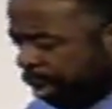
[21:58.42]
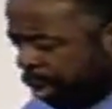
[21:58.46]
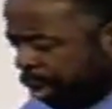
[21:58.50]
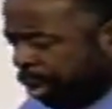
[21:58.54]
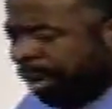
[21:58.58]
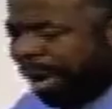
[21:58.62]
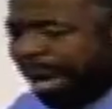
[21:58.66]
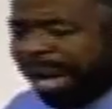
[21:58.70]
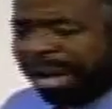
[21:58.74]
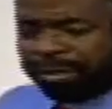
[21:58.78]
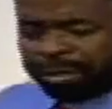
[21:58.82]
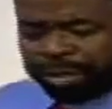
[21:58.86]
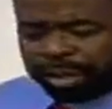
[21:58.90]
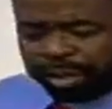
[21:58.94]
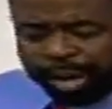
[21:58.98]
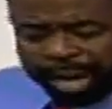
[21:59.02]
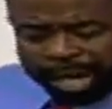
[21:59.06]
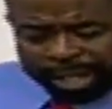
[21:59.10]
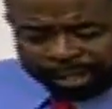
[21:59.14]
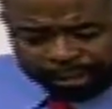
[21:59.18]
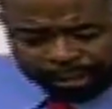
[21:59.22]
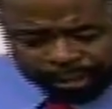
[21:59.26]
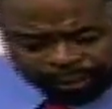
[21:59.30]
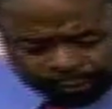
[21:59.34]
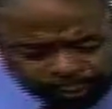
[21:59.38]
You have
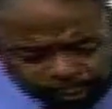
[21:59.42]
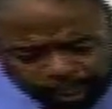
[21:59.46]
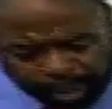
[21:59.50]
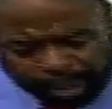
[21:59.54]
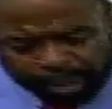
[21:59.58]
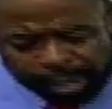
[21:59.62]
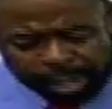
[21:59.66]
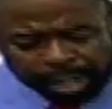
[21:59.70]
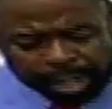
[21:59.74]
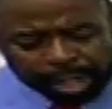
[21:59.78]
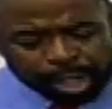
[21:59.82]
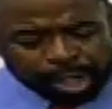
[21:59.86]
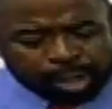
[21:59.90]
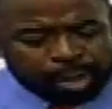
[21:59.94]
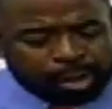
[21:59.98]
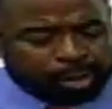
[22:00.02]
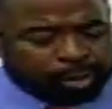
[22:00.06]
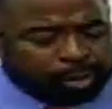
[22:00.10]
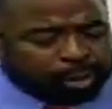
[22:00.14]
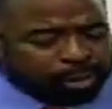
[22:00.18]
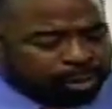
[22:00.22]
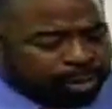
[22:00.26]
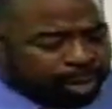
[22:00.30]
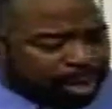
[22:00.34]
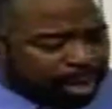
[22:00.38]
greatness within
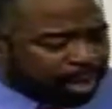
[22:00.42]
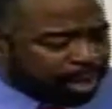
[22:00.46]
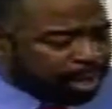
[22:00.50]
you.